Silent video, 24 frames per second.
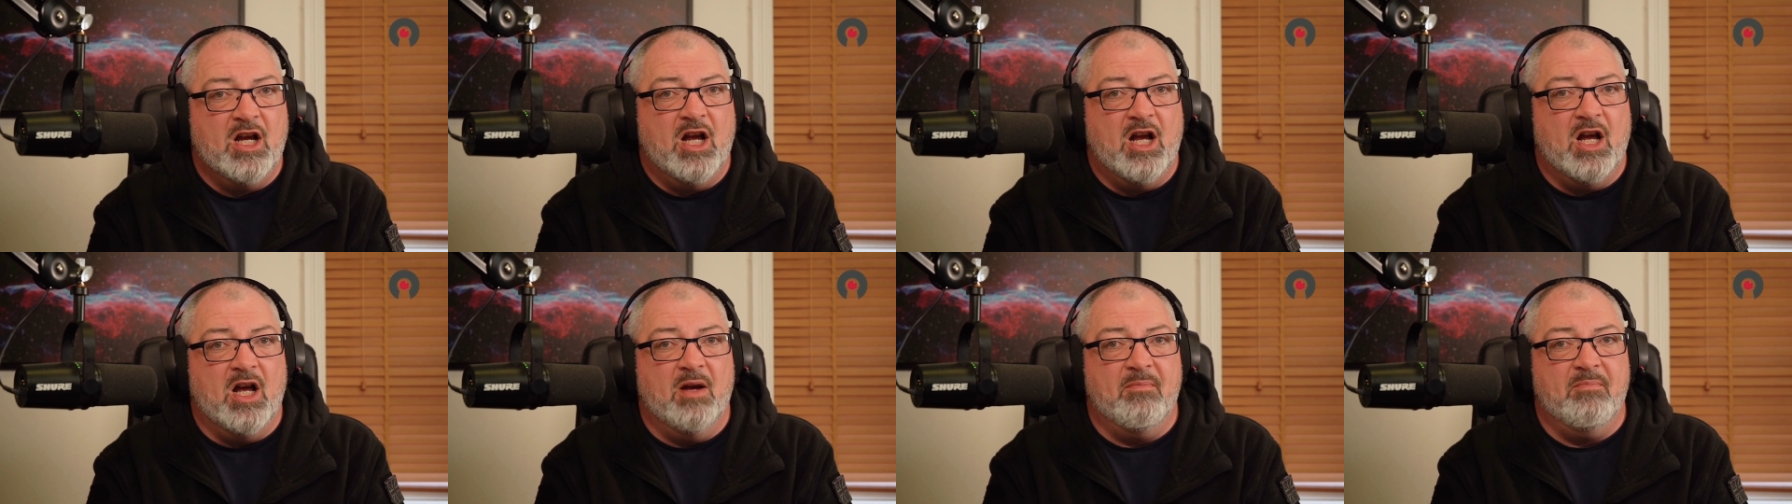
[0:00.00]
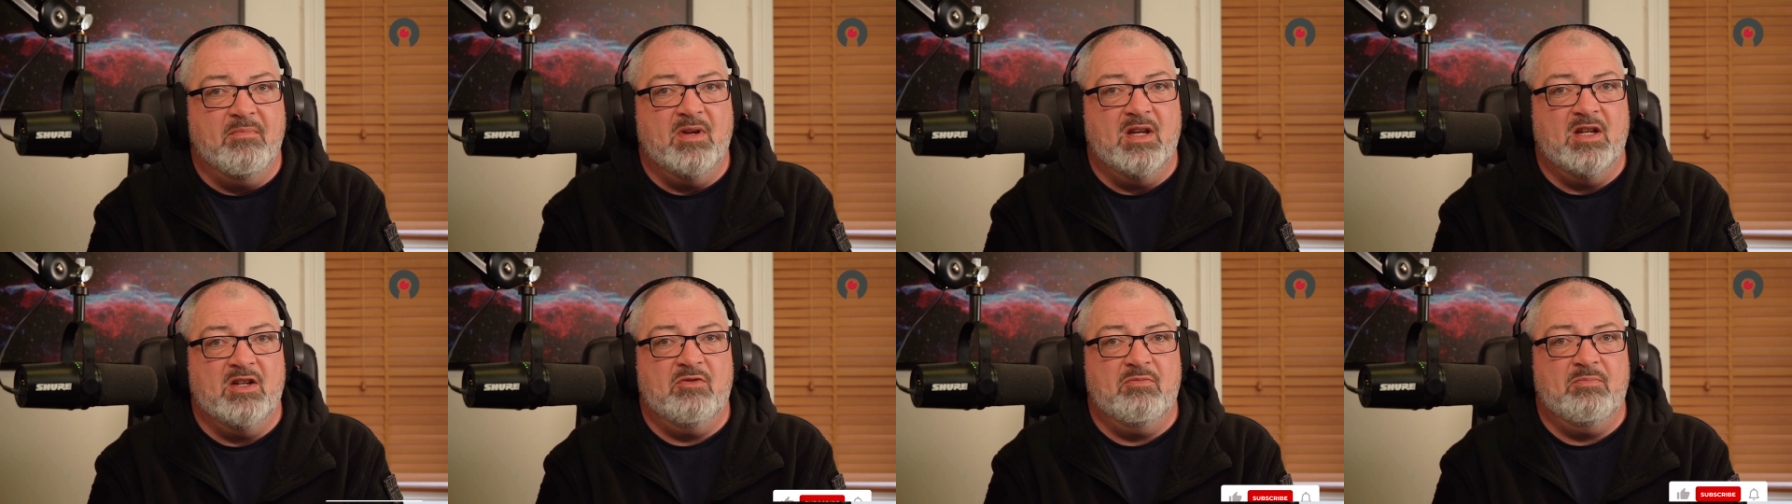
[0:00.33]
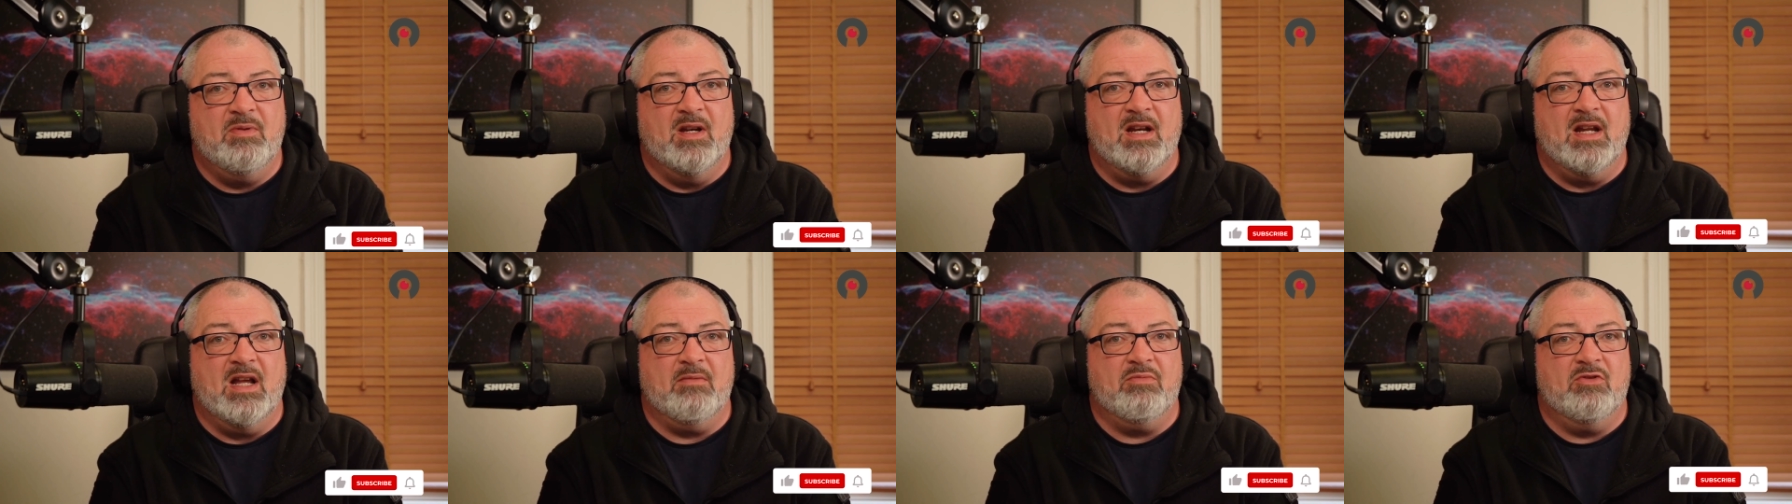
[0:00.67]
Um, it's
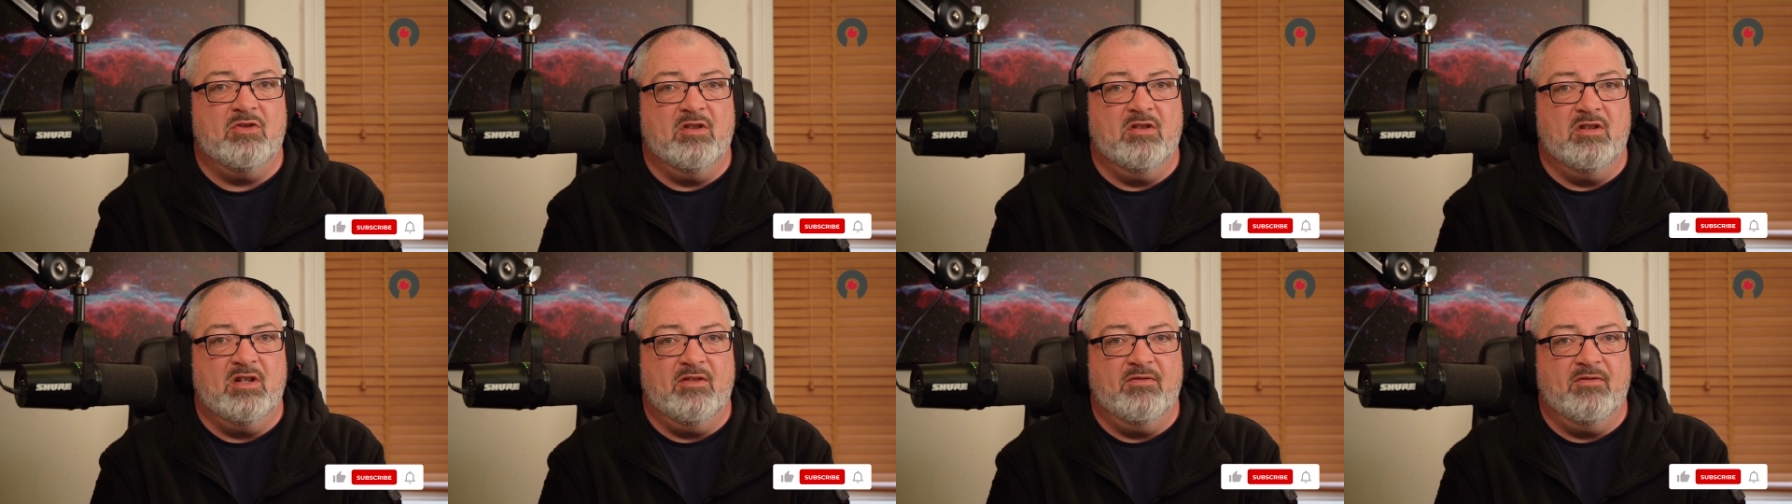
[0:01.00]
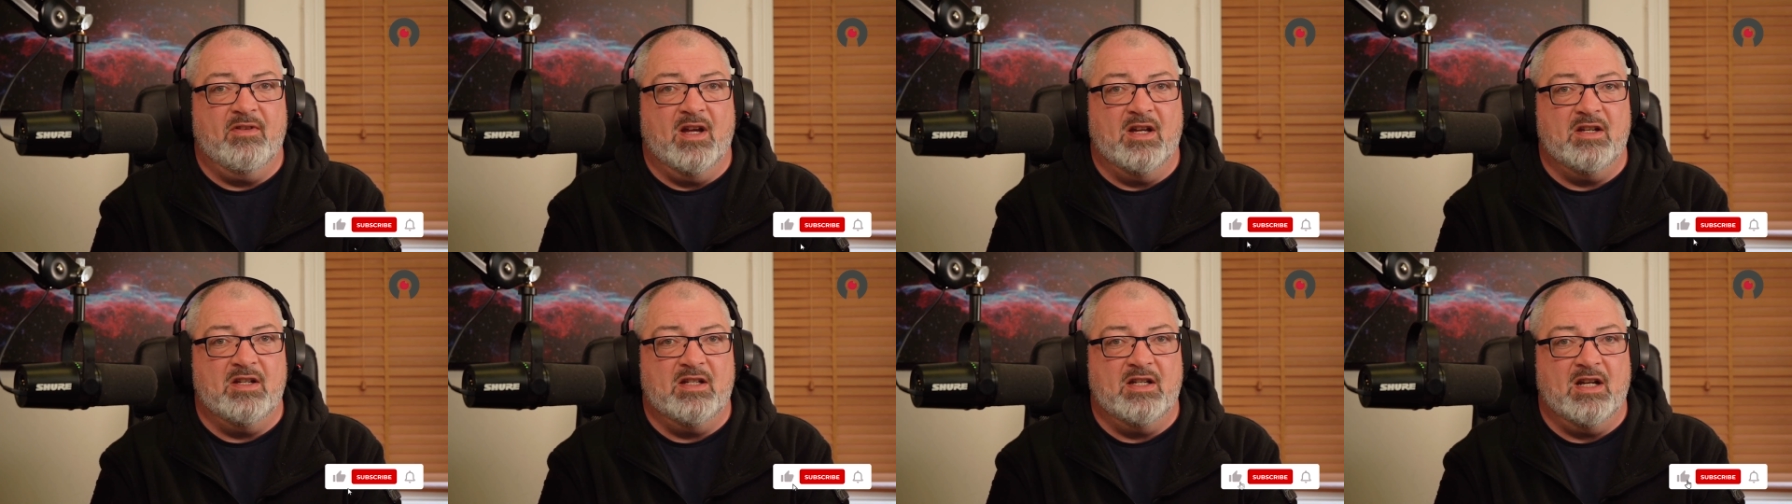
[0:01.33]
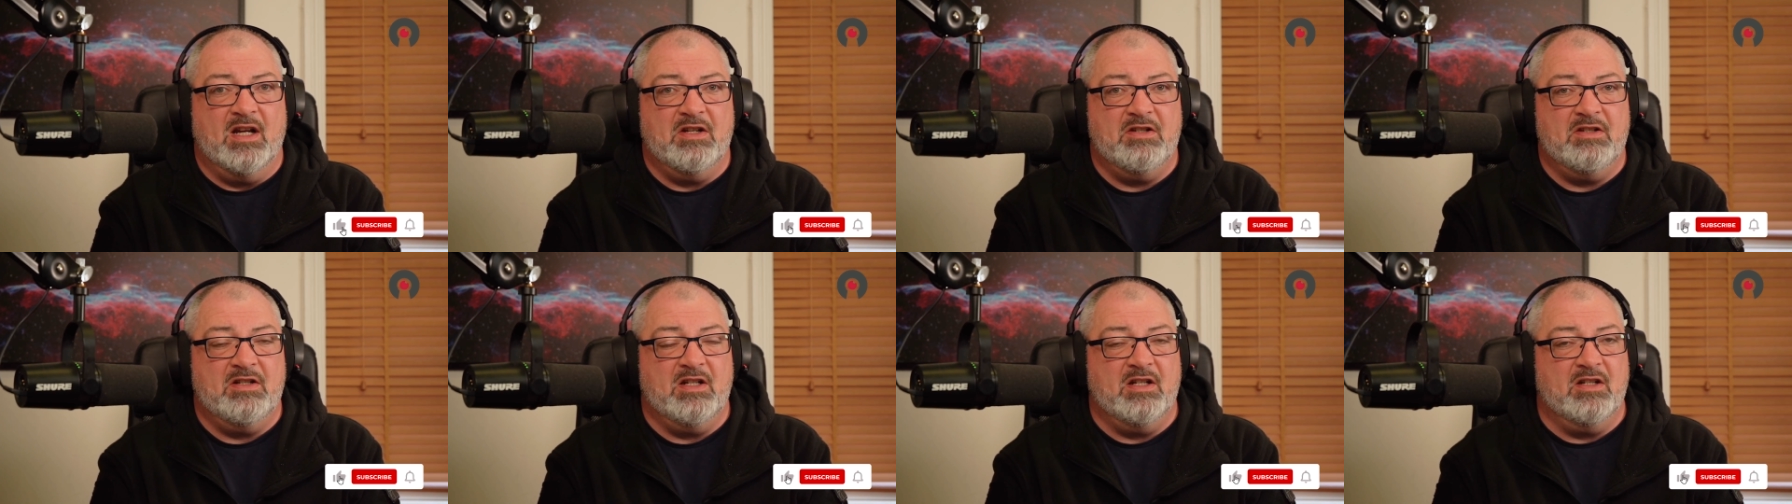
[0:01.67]
been absolutely
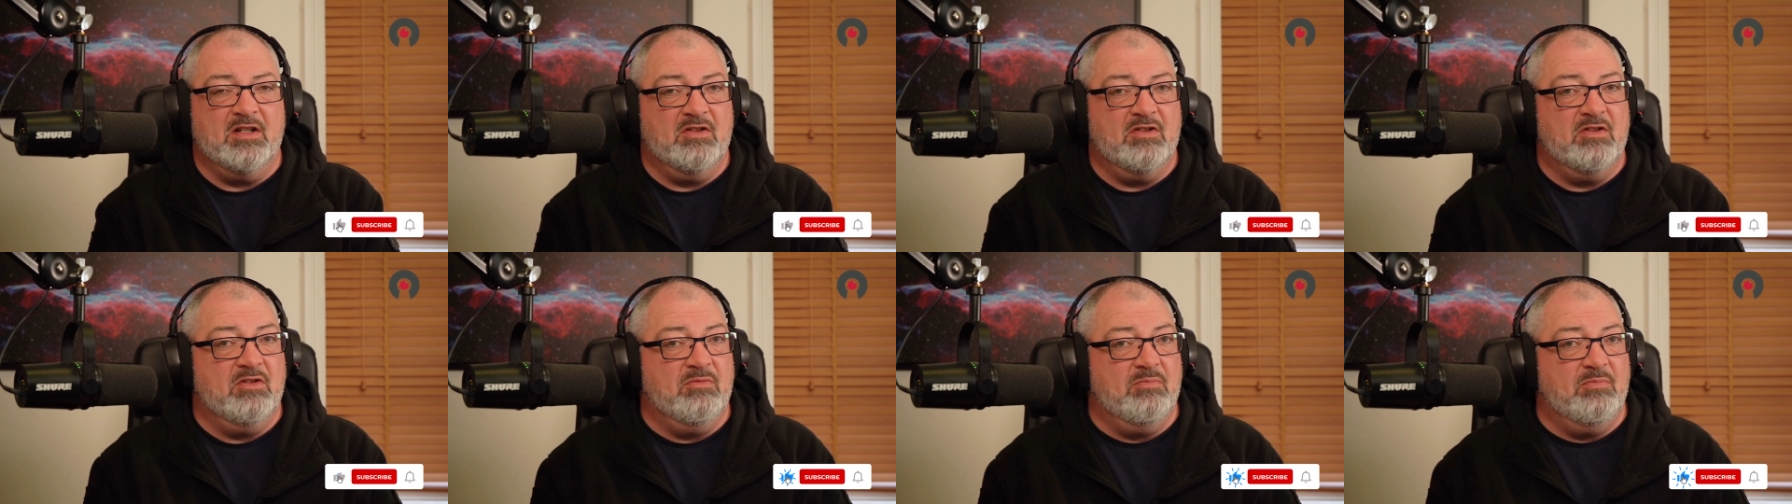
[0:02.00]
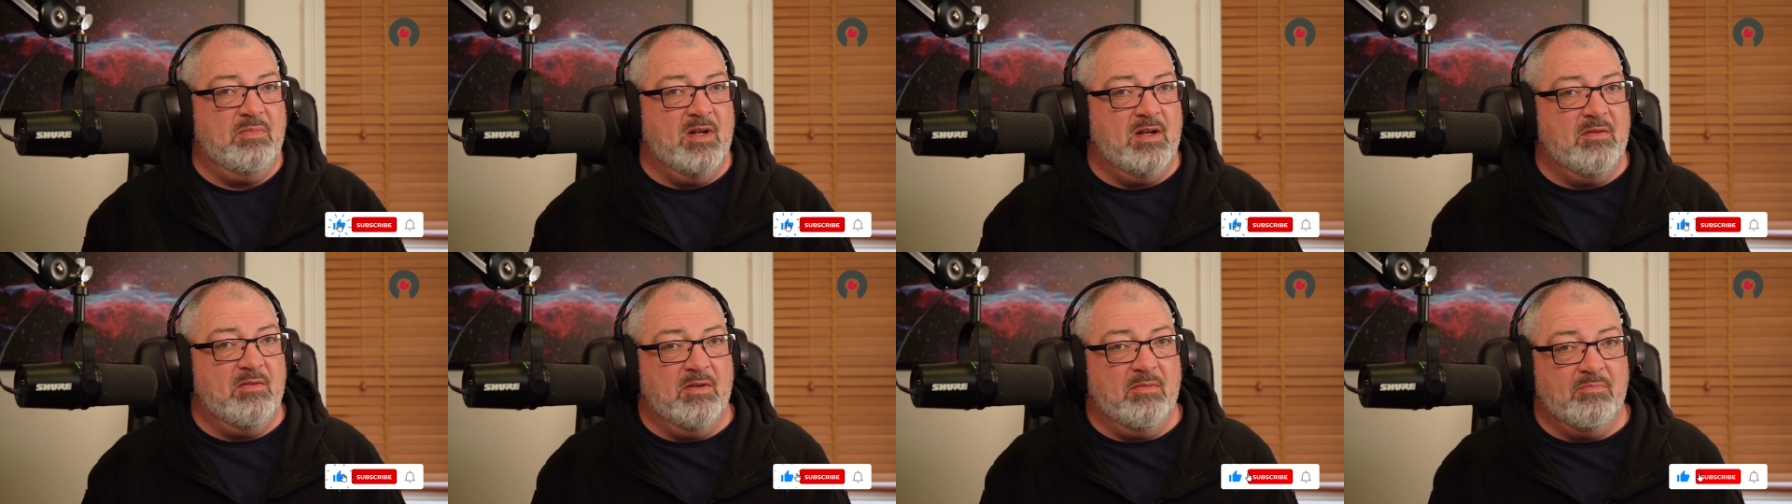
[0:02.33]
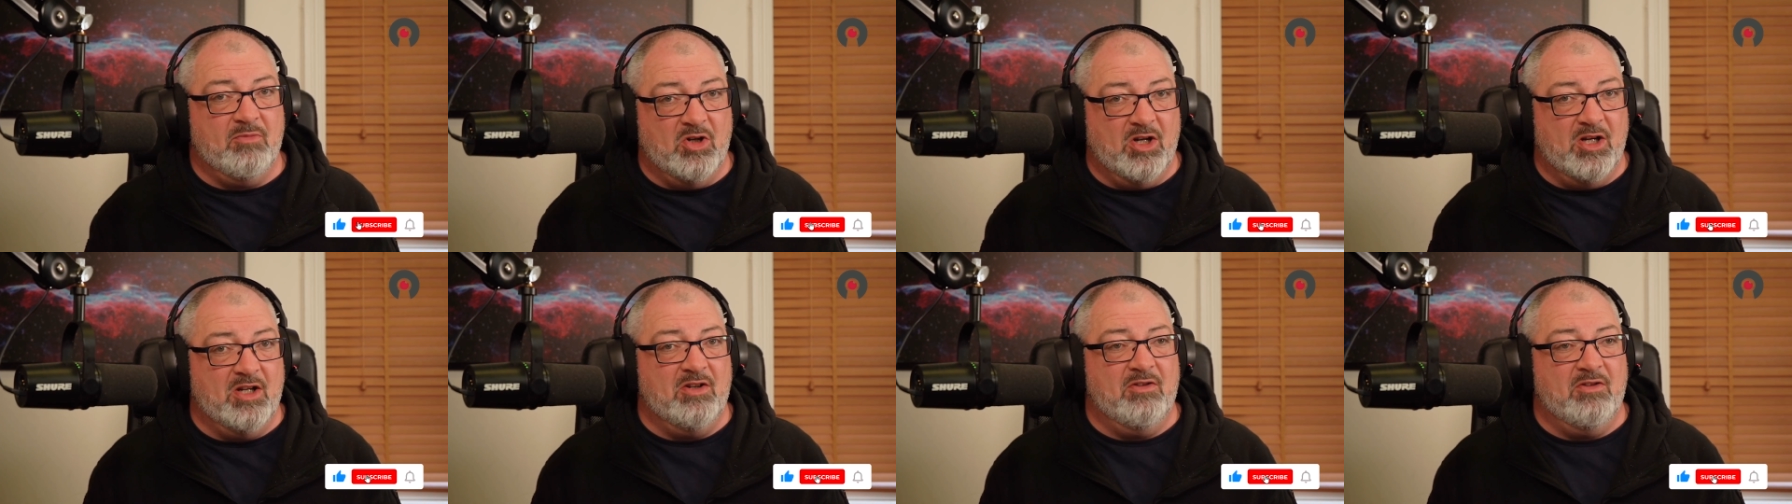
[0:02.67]
fantastic. This has been uh, my